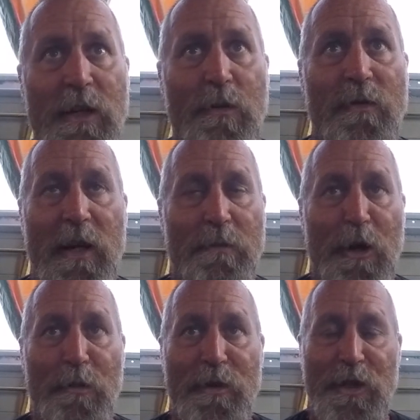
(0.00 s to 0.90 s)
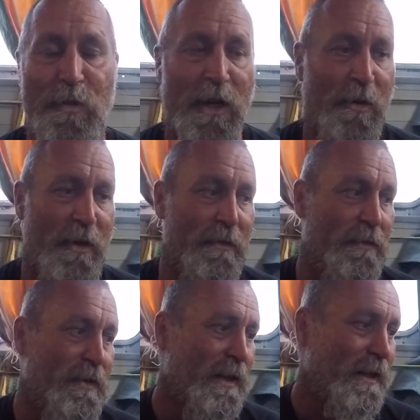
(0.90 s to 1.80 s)
we've had moments where we've
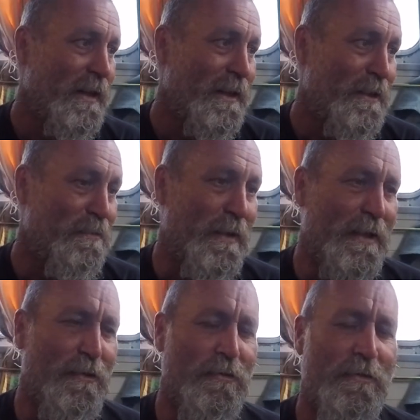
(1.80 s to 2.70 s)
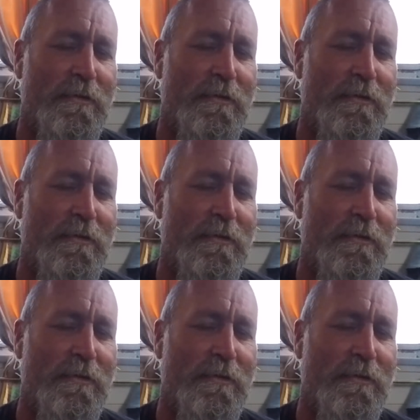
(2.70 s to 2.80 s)
been